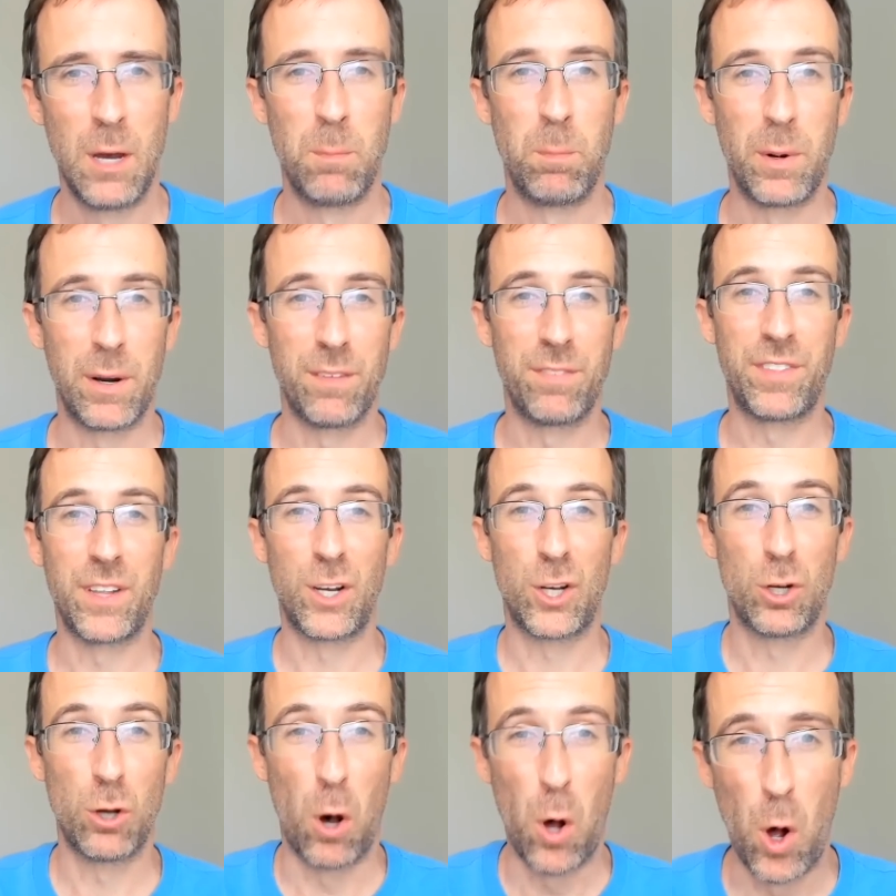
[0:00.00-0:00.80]
But if the
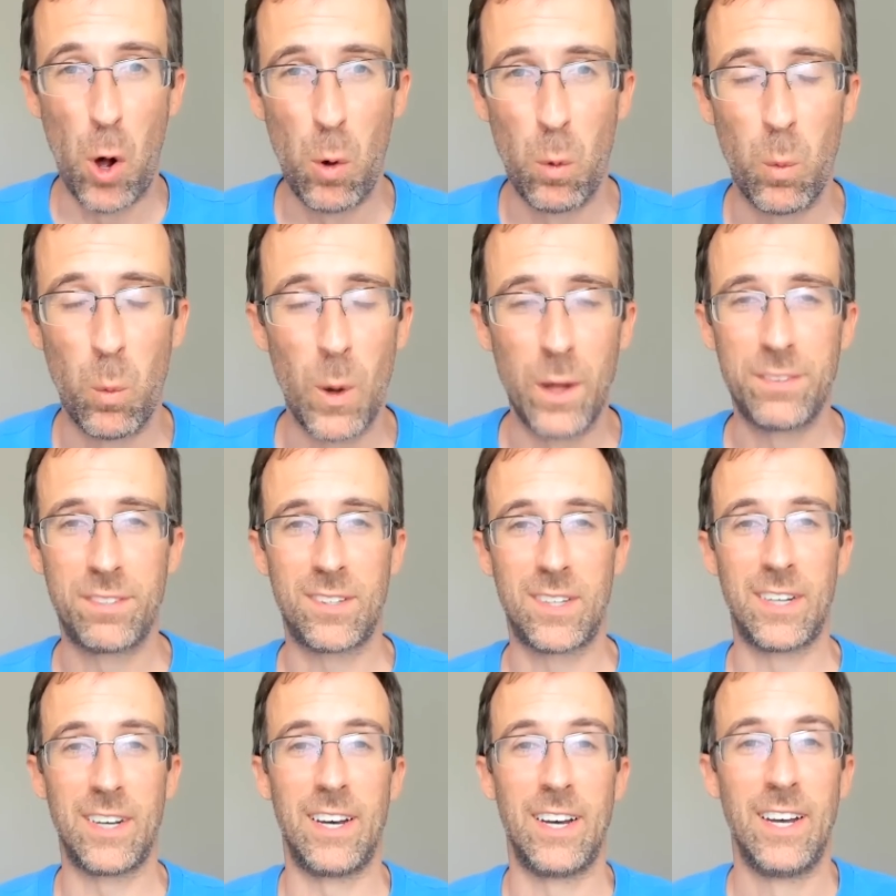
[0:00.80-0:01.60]
goal was
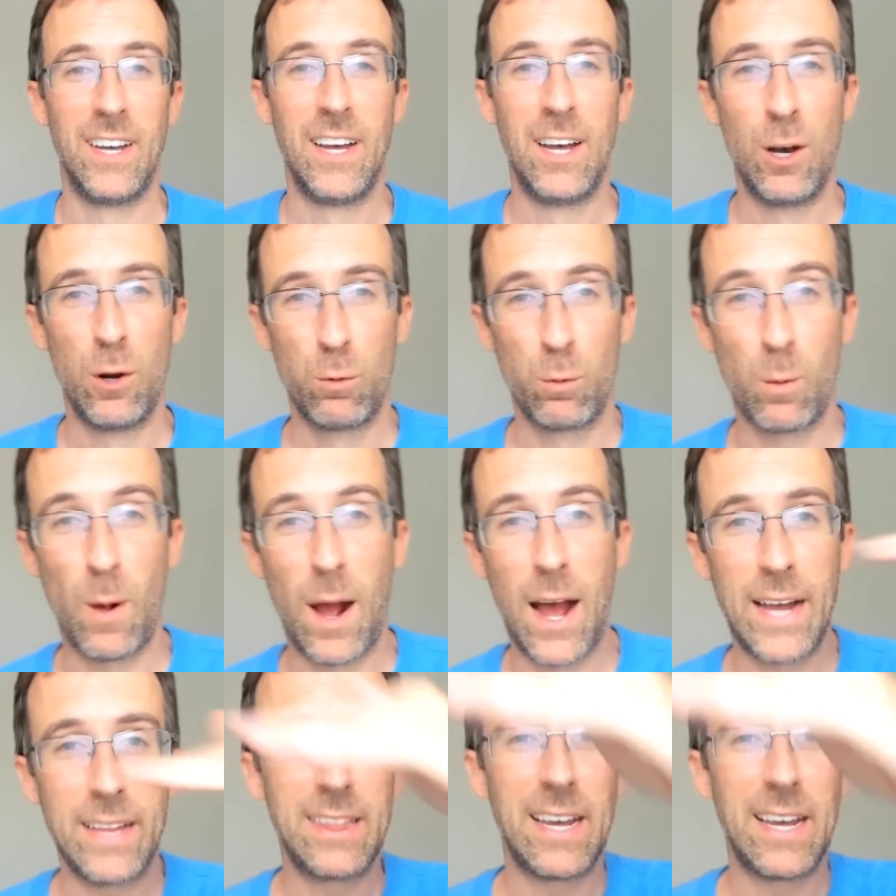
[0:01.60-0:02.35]
to ride